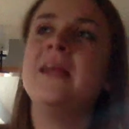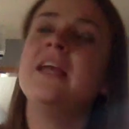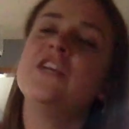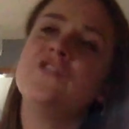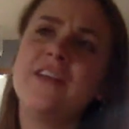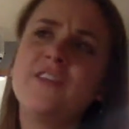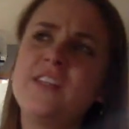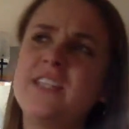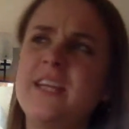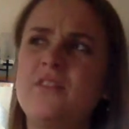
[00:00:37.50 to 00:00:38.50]
She never
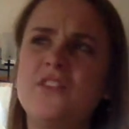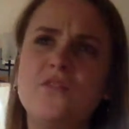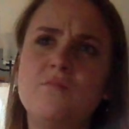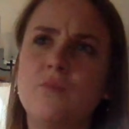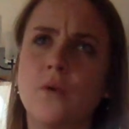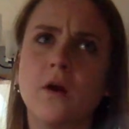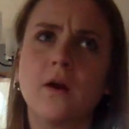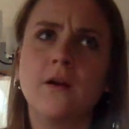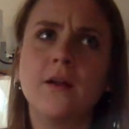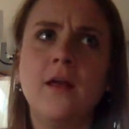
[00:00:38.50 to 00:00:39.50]
seemed too
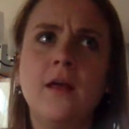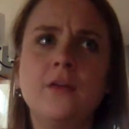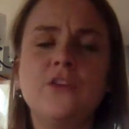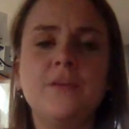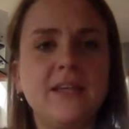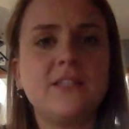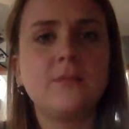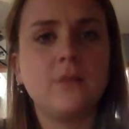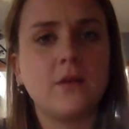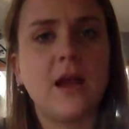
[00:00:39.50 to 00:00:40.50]
bored. She made some
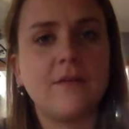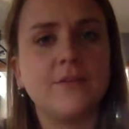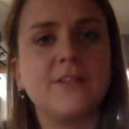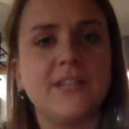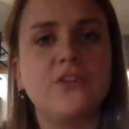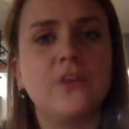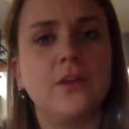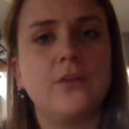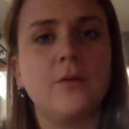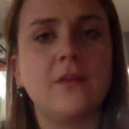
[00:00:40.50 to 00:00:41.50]
good conversation
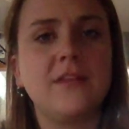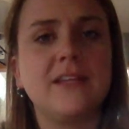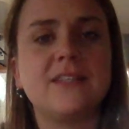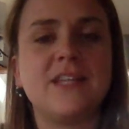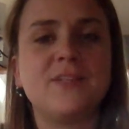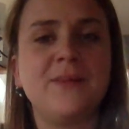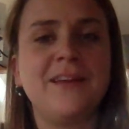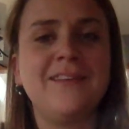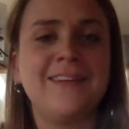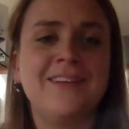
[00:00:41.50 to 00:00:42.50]
throughout the assessment.
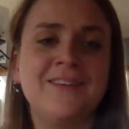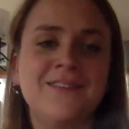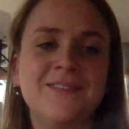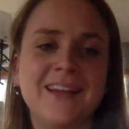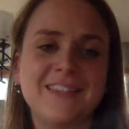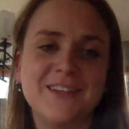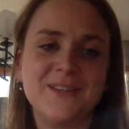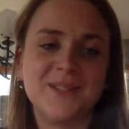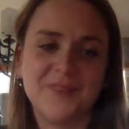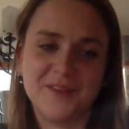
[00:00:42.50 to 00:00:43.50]
Got to know
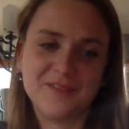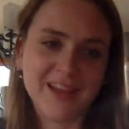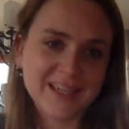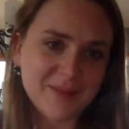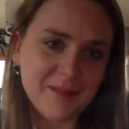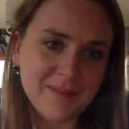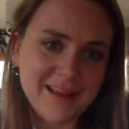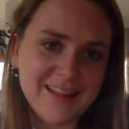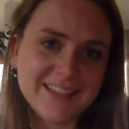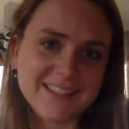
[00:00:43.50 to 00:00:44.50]
some fun facts about
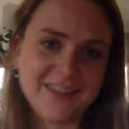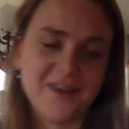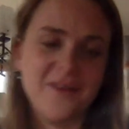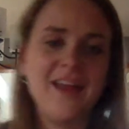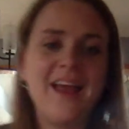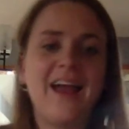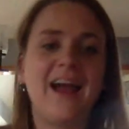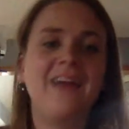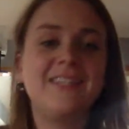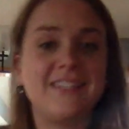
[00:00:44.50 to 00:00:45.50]
Bailey, so
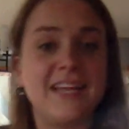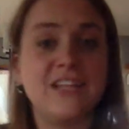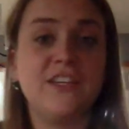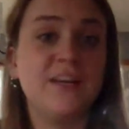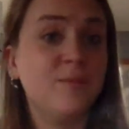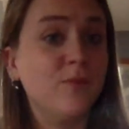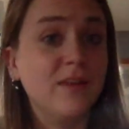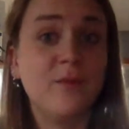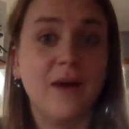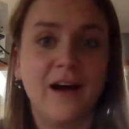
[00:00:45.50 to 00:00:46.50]
I would say she did
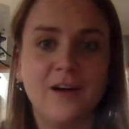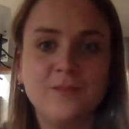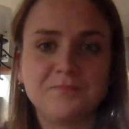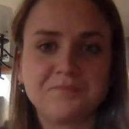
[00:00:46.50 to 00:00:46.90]
really well